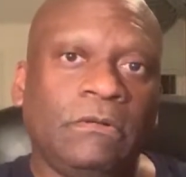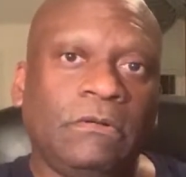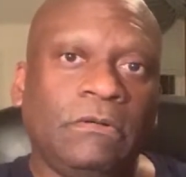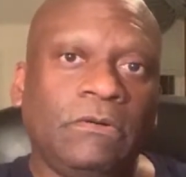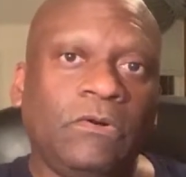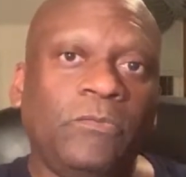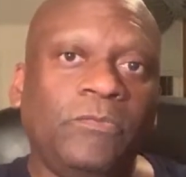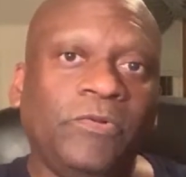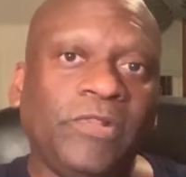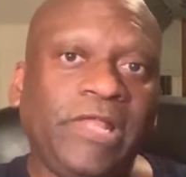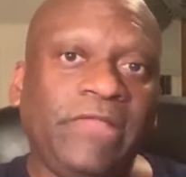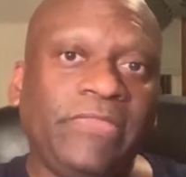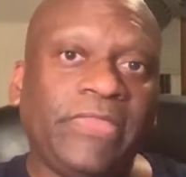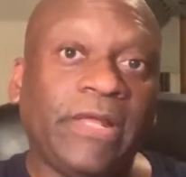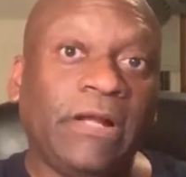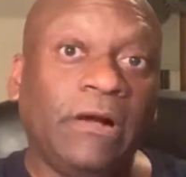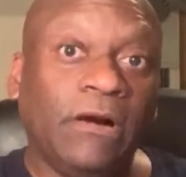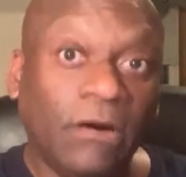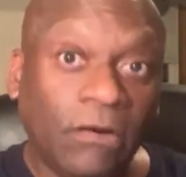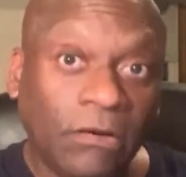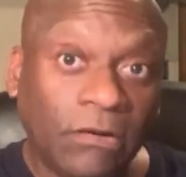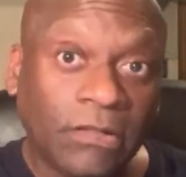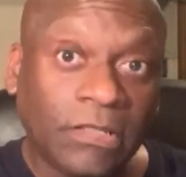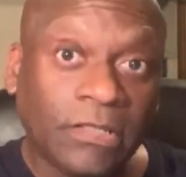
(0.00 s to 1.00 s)
who believe that
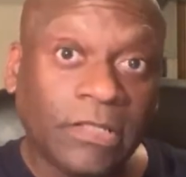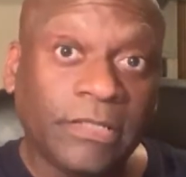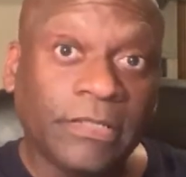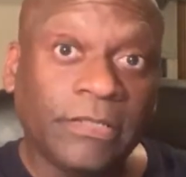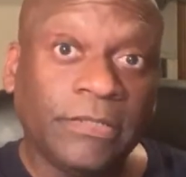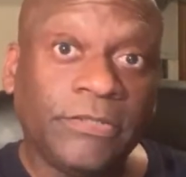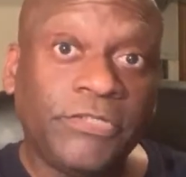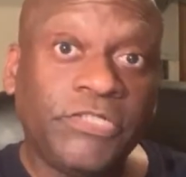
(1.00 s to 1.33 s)
Oakland